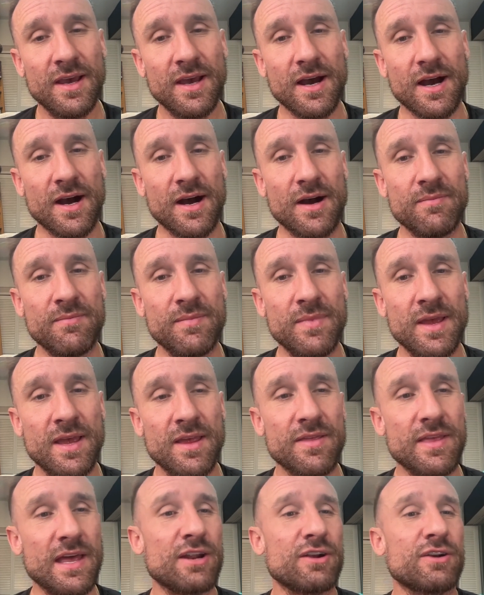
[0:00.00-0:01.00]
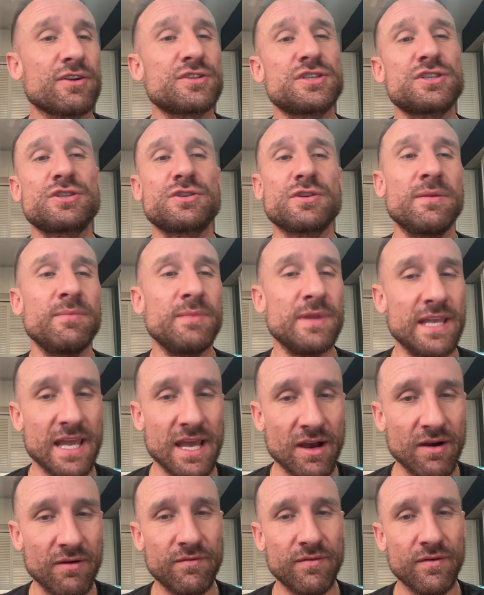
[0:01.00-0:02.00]
that are extremely
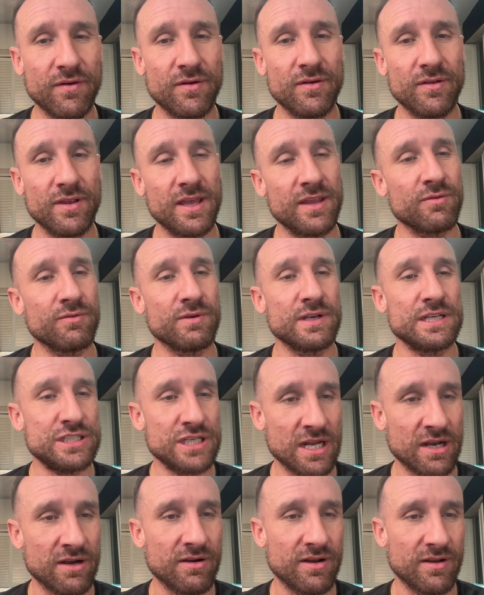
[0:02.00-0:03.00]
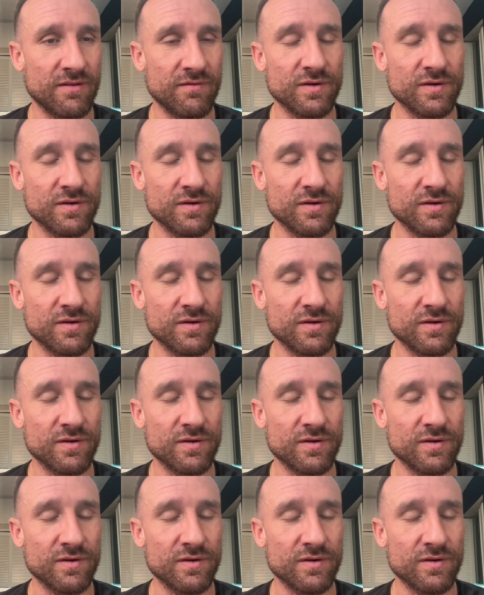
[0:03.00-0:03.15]
helpful in the regenerative